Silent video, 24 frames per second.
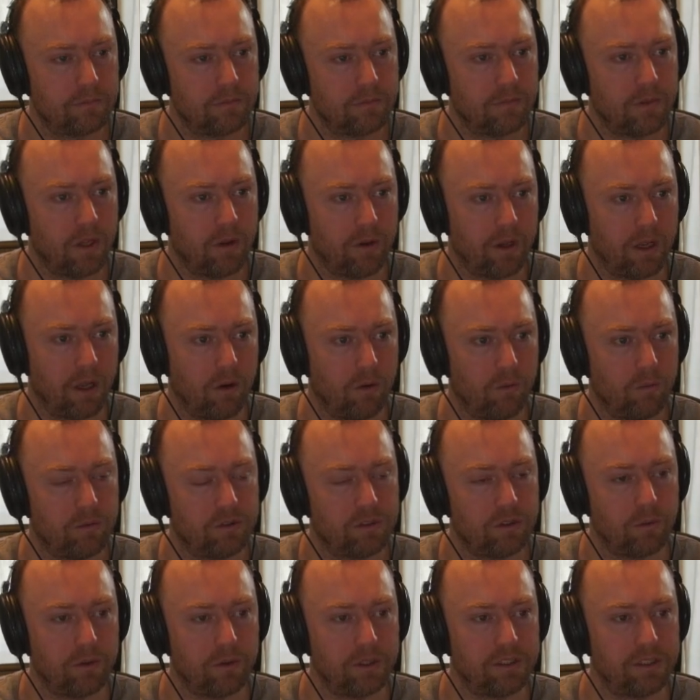There we go.
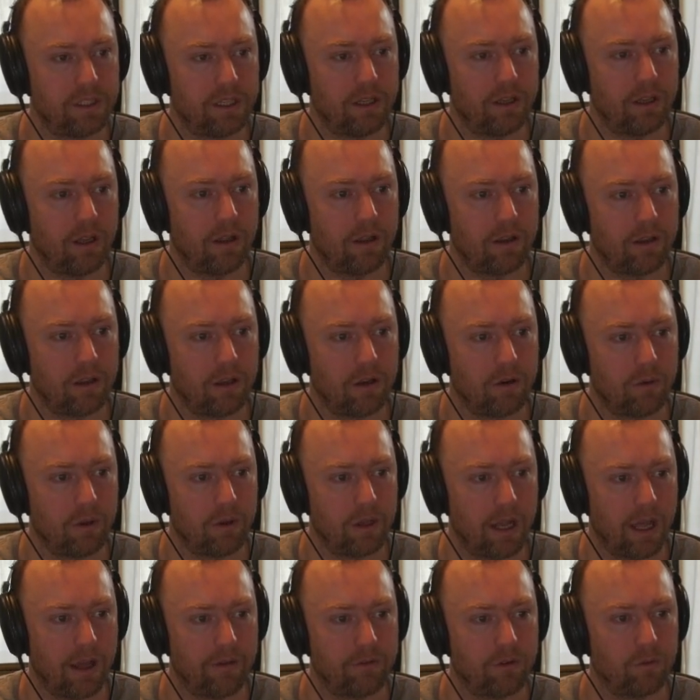So we see, you know, we'd
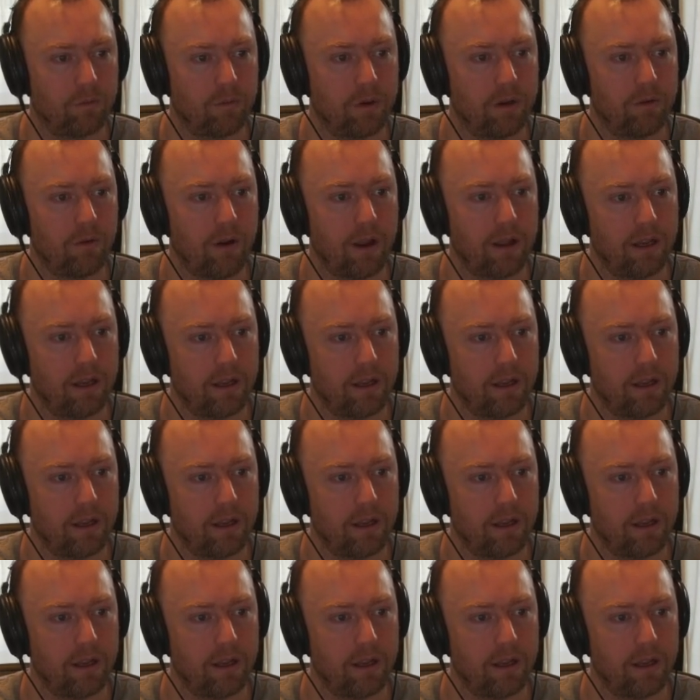have to rewrite